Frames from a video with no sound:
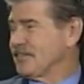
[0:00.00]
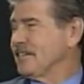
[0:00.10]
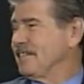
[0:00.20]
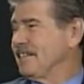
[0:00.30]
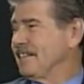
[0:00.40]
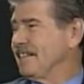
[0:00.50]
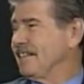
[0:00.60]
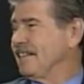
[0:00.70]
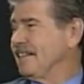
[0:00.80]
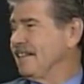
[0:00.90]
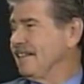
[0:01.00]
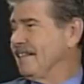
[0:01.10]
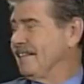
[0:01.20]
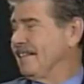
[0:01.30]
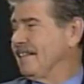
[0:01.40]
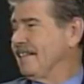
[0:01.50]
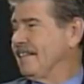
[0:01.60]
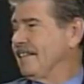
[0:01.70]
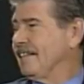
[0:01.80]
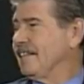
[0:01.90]

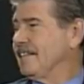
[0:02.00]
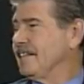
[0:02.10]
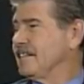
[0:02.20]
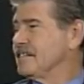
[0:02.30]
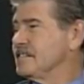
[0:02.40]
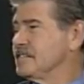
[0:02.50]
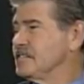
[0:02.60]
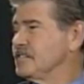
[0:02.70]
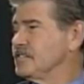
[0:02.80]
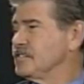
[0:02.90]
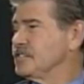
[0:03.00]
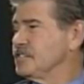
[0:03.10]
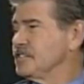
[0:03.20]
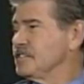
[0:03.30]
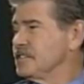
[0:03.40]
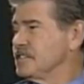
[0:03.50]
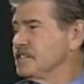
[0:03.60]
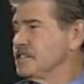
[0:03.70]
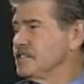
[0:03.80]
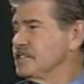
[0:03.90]

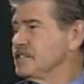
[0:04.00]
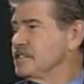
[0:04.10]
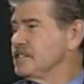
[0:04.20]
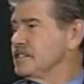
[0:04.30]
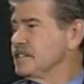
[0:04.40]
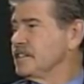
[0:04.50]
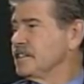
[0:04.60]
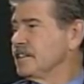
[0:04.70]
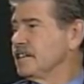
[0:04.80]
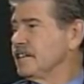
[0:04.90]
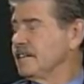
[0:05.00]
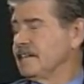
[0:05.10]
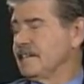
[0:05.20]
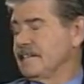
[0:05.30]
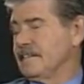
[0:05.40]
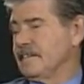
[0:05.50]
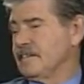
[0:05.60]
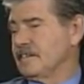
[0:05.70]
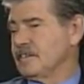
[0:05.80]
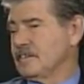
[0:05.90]

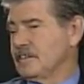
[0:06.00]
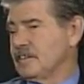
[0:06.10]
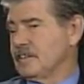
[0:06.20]
No words are spoken by the person on screen.